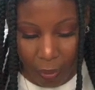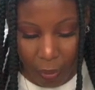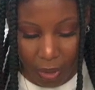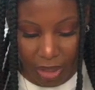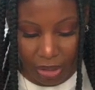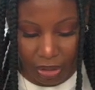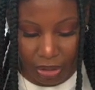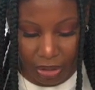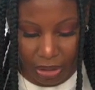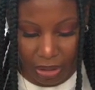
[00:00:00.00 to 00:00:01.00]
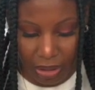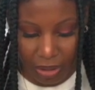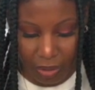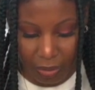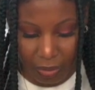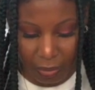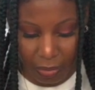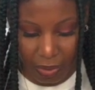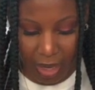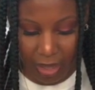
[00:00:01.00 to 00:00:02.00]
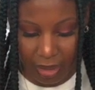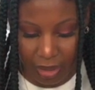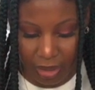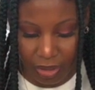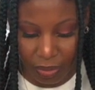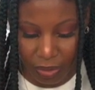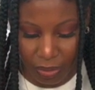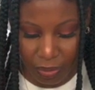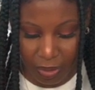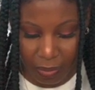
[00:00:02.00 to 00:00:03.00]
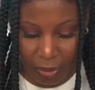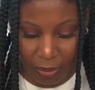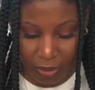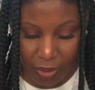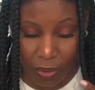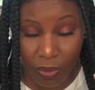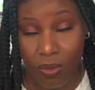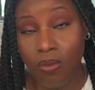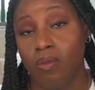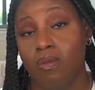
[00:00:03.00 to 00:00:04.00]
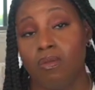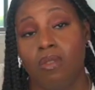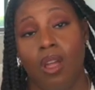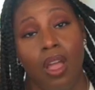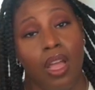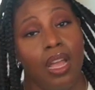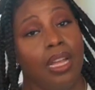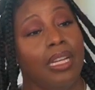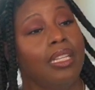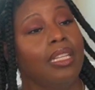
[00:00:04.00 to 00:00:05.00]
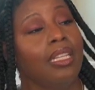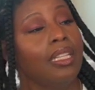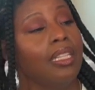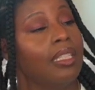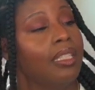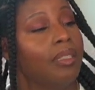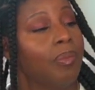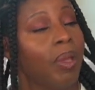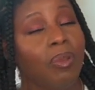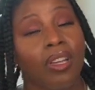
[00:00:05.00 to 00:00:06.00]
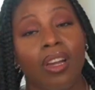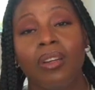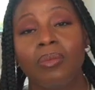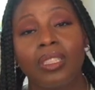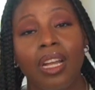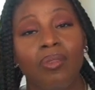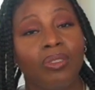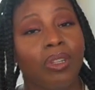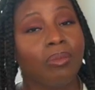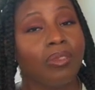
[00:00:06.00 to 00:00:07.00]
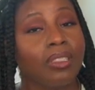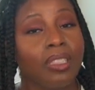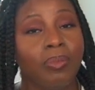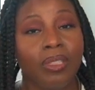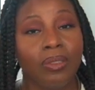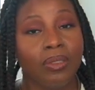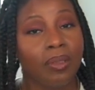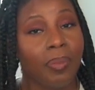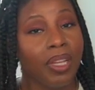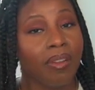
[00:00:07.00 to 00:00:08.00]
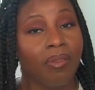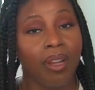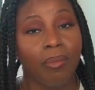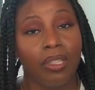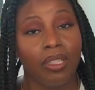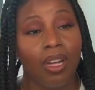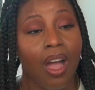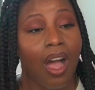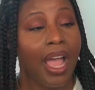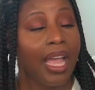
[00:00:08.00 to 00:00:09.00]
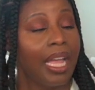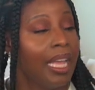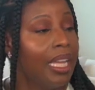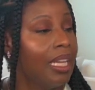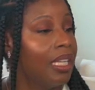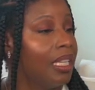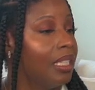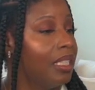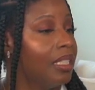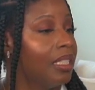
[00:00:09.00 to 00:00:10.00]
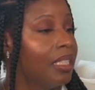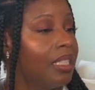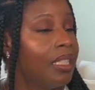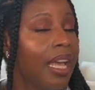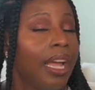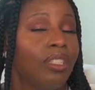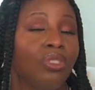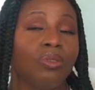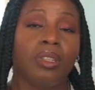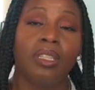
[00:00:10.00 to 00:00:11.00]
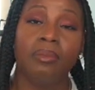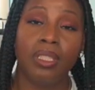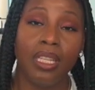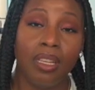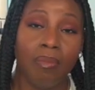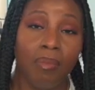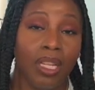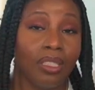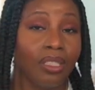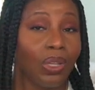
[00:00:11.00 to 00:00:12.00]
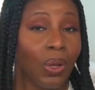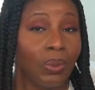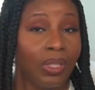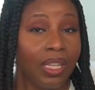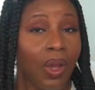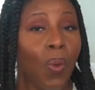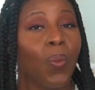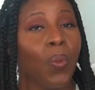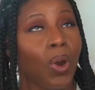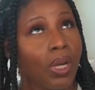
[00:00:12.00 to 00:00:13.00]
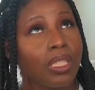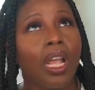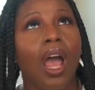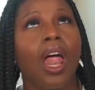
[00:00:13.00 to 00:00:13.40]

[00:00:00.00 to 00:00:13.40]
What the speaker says: Which product did you use the most? Ooh, honey, baby girl was having trouble sleeping during the panorama, and that Dream Team melatonin worked